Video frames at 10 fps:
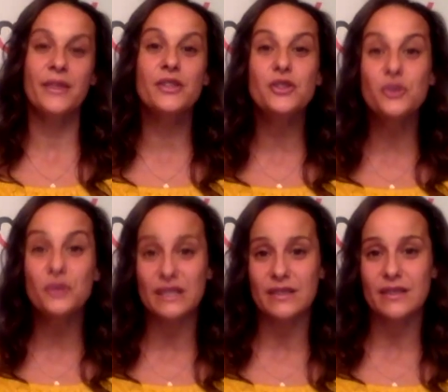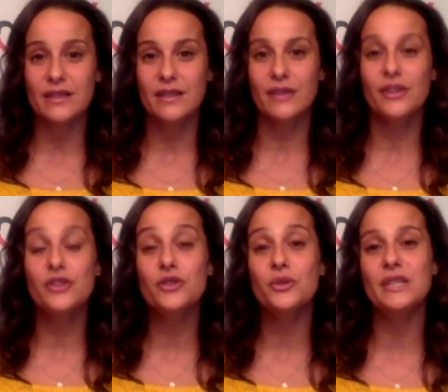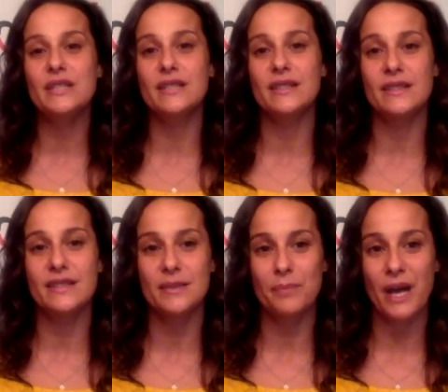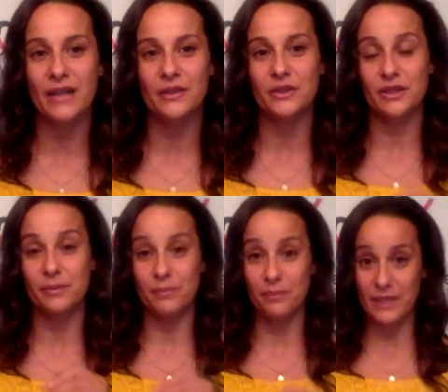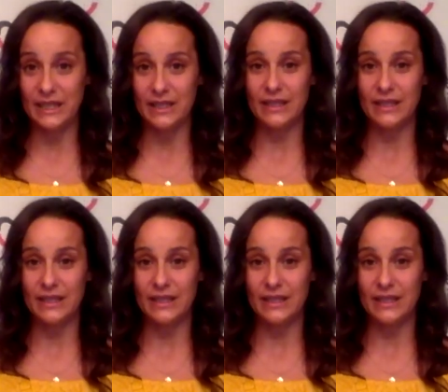students inspired me.